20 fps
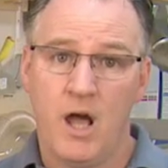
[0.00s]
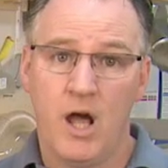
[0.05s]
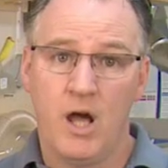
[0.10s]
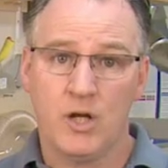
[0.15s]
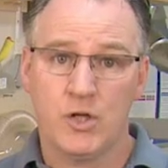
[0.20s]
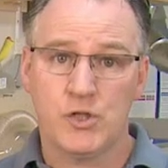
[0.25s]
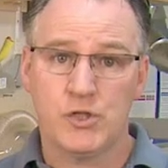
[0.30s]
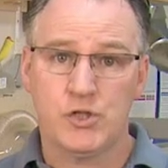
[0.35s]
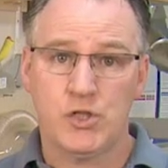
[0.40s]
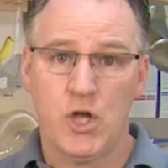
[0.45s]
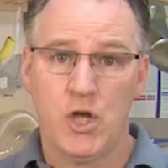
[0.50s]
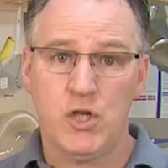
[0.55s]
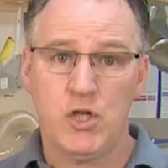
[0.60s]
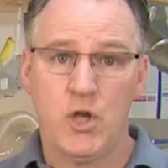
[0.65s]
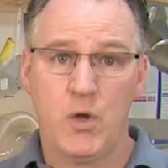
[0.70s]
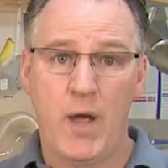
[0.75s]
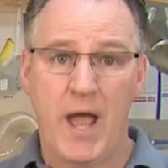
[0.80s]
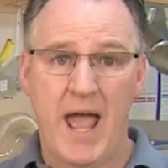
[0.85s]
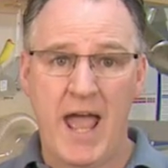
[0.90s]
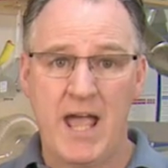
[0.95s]
I'll show
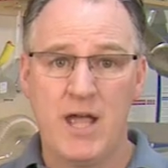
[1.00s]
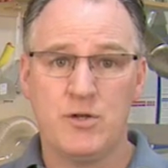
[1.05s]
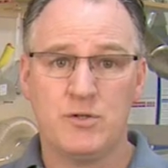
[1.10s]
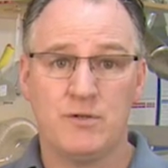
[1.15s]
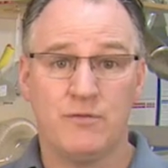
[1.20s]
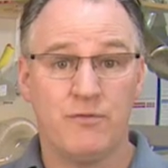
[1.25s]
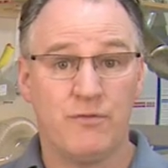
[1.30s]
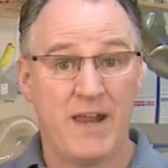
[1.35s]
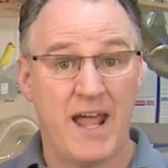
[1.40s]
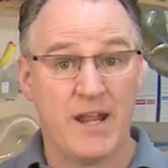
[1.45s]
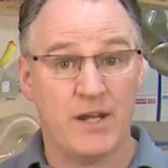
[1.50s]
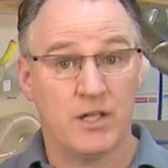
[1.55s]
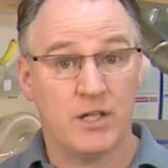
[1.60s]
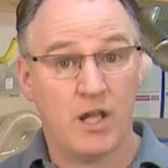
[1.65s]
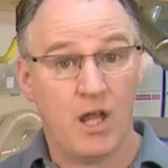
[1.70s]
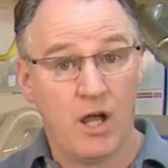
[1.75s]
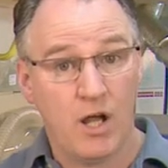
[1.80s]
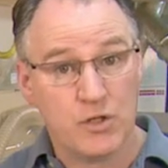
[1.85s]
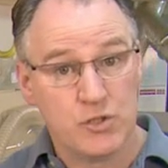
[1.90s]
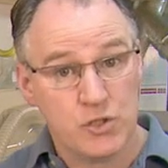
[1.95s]
you how to
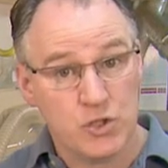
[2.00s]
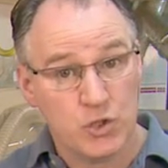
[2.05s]
flatten large